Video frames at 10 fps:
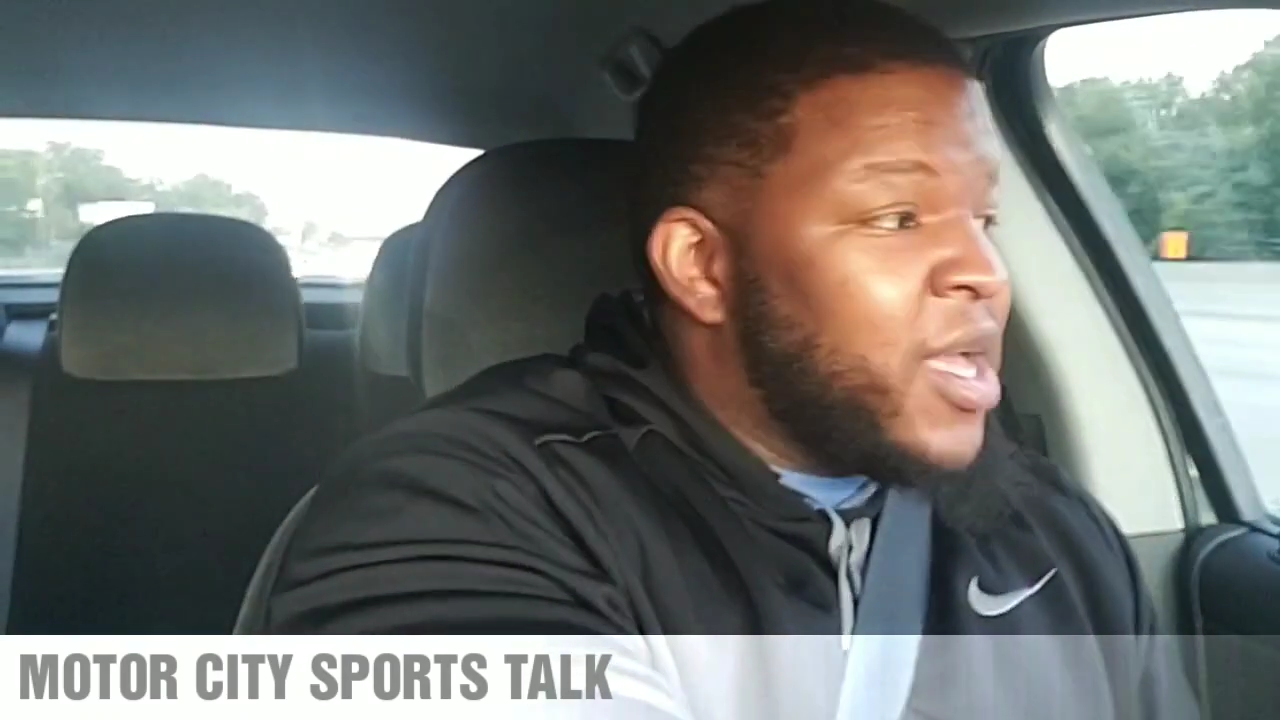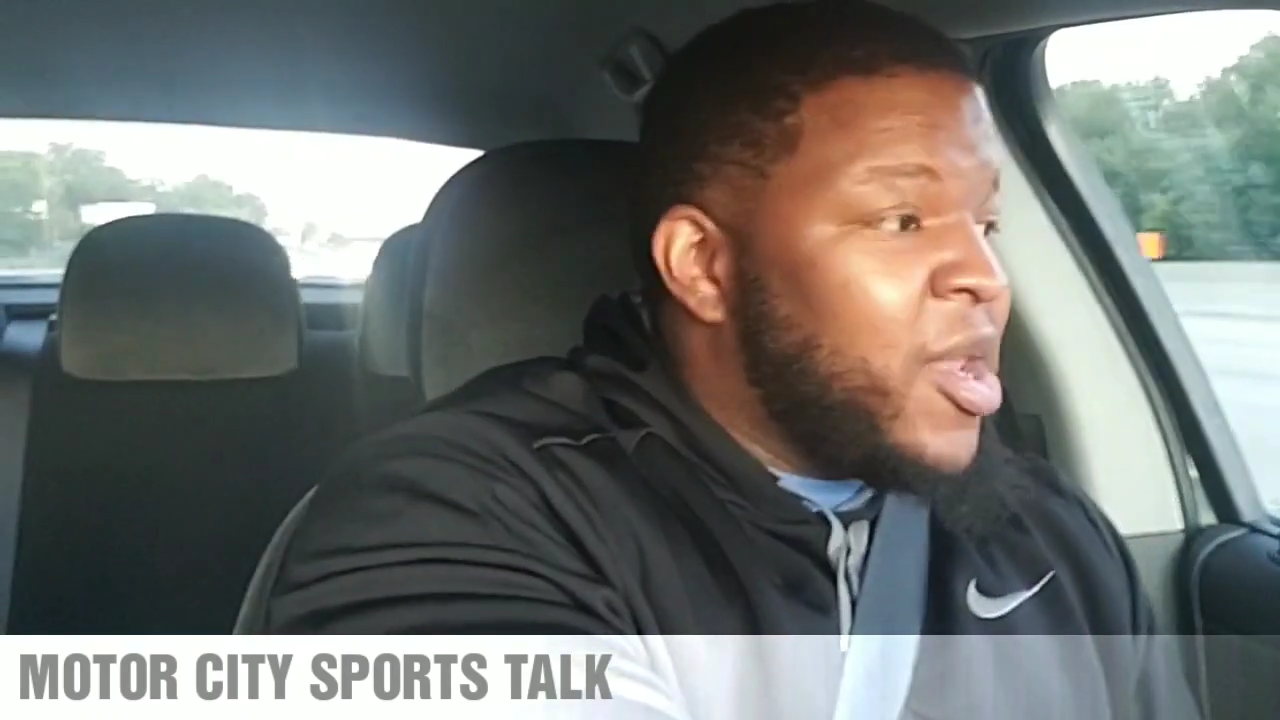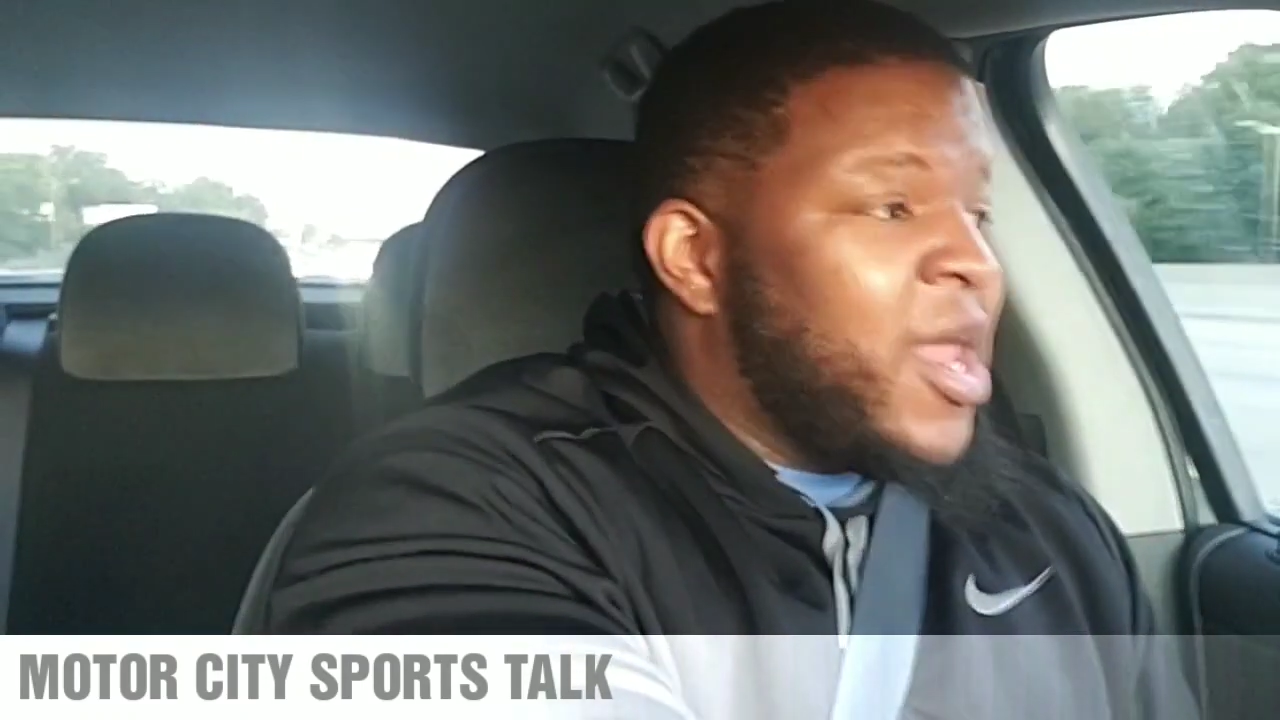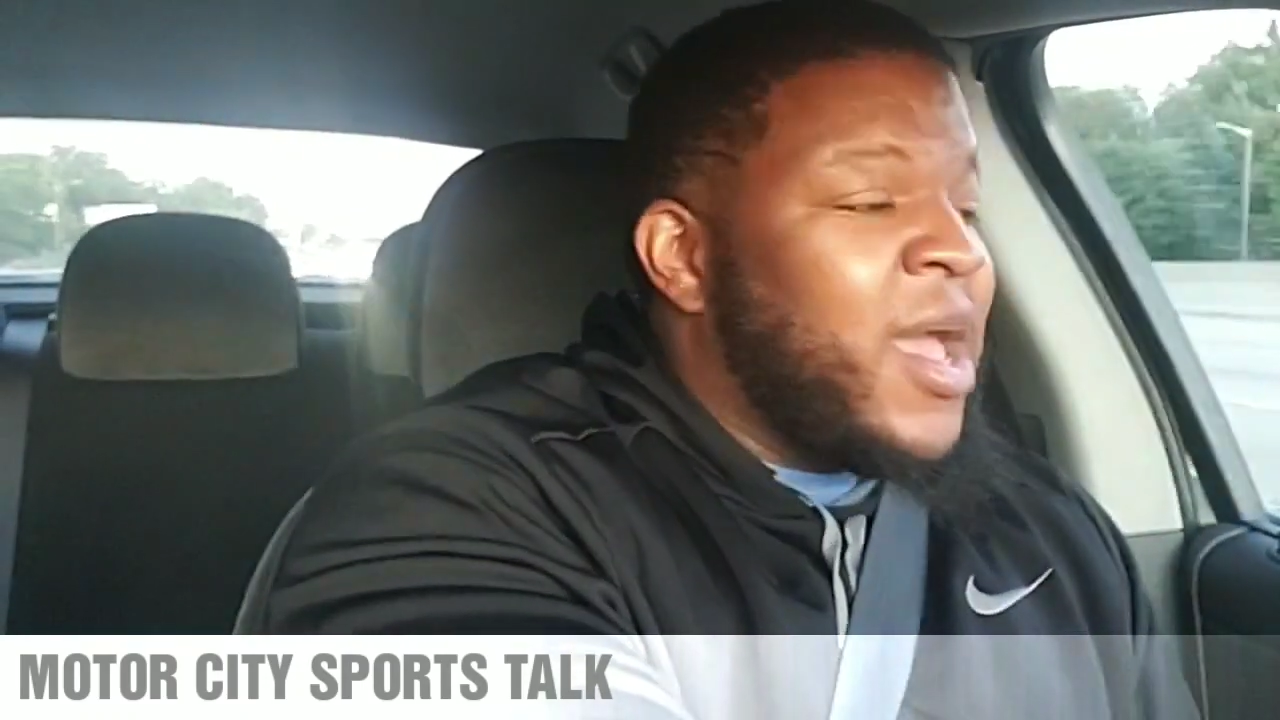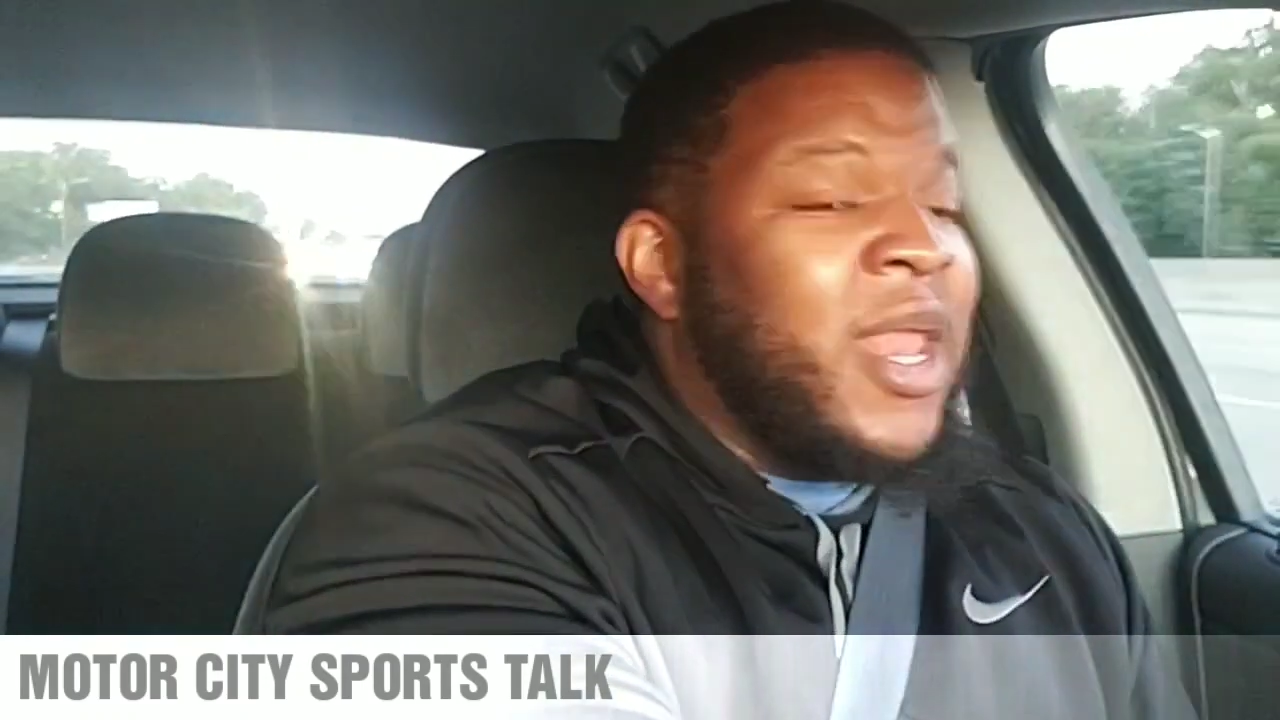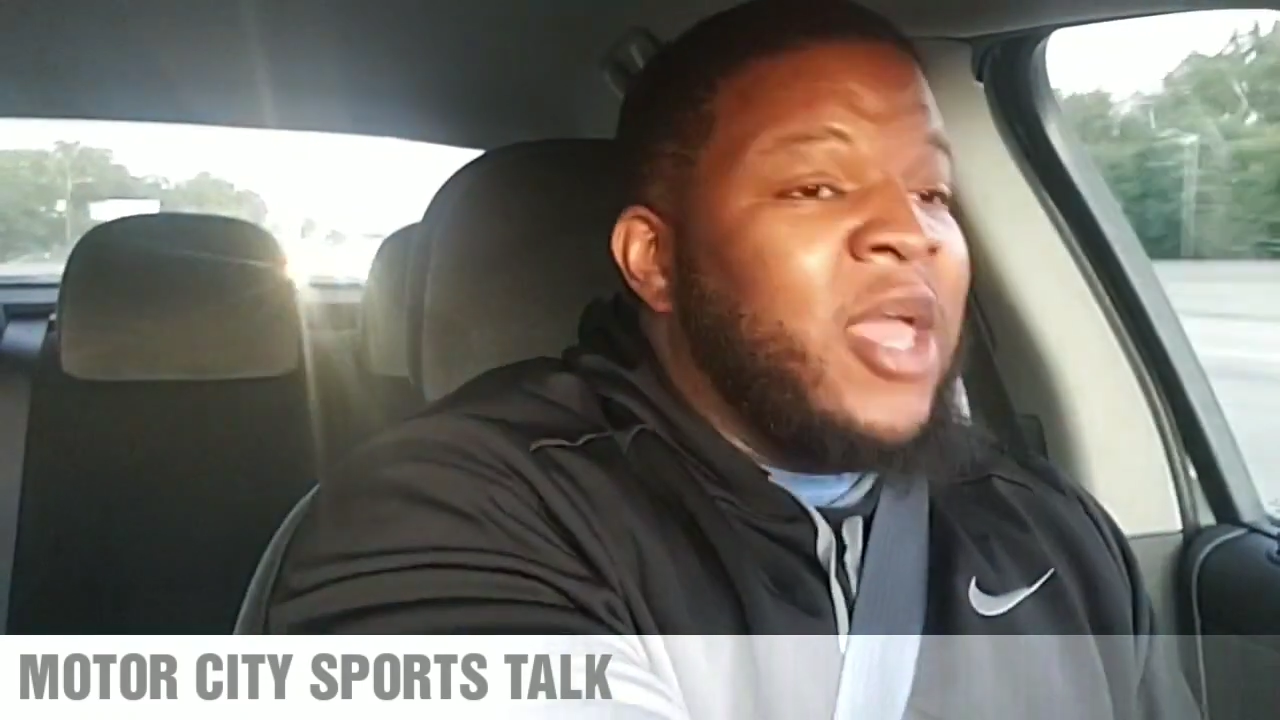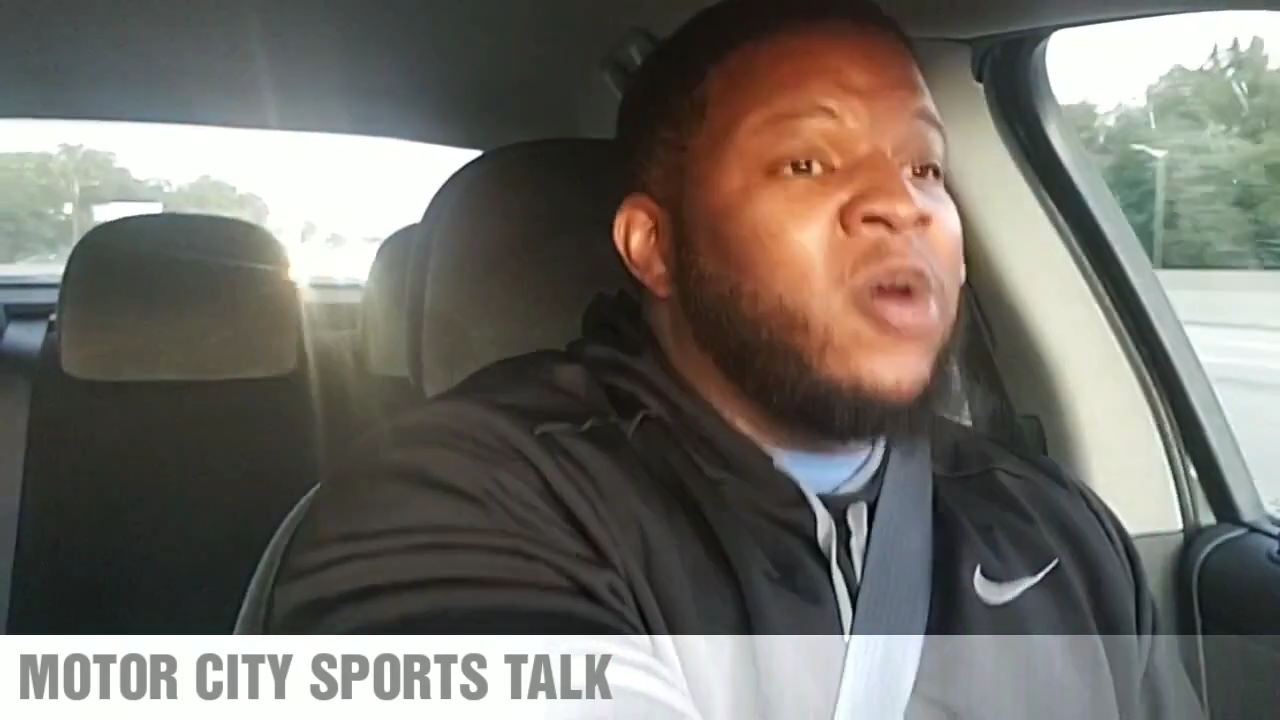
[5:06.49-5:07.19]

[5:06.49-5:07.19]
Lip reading: down the line,